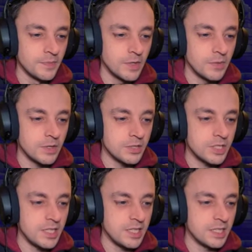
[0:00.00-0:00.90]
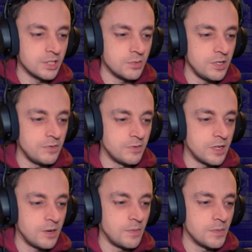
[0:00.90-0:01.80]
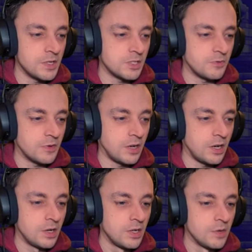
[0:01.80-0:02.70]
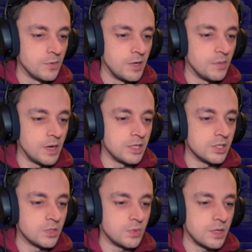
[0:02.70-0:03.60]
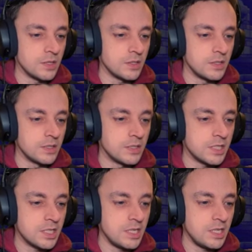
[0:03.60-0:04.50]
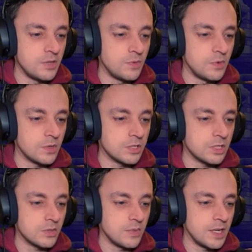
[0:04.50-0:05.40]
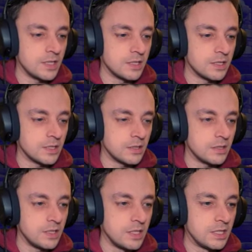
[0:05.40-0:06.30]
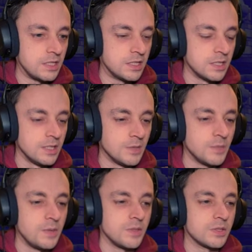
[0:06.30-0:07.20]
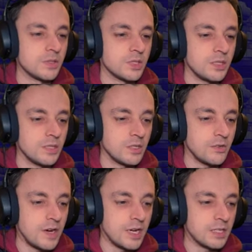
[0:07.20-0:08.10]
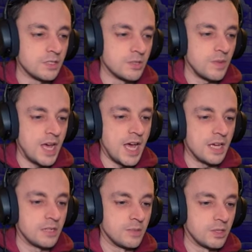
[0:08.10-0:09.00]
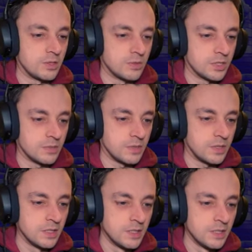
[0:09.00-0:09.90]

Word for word: Well, seeing as we've come this far, we might as well see what's where the tunnel leads. Maybe there's a little crack and some air coming through or something.